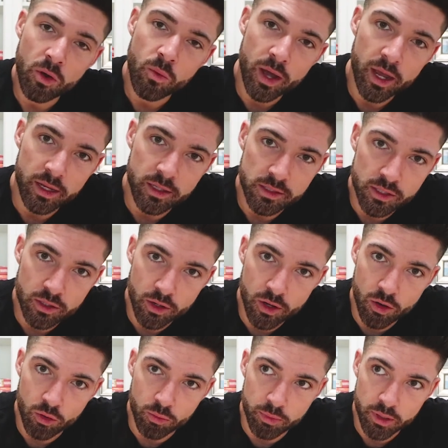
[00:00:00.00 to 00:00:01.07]
know why I consider it
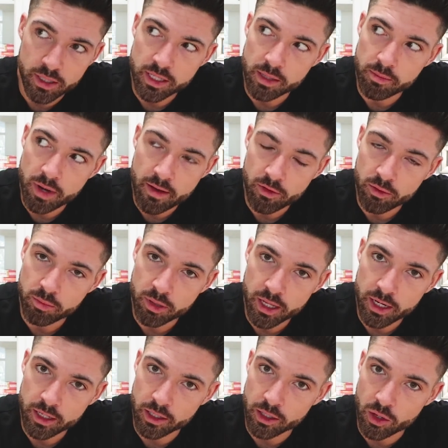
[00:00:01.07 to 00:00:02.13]
home, because I'm never
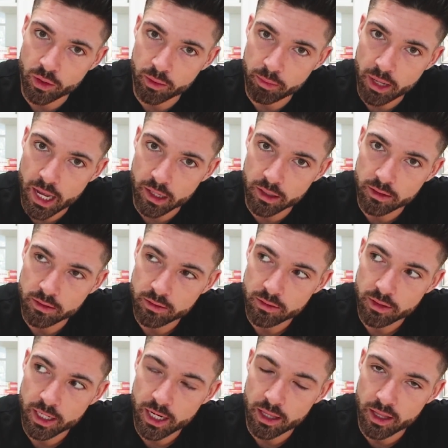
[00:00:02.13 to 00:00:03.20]
planning on going back.
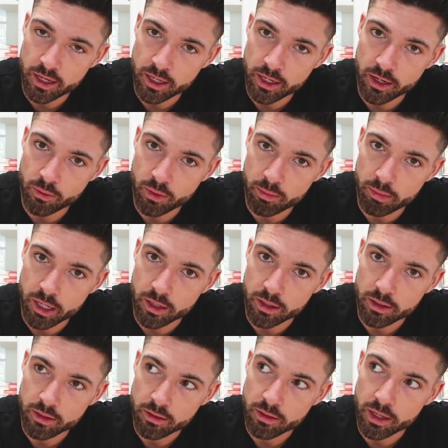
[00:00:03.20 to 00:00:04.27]
And I like it here way better.
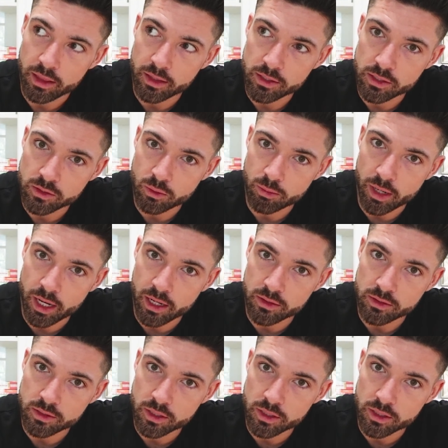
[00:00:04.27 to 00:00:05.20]
And this is where my house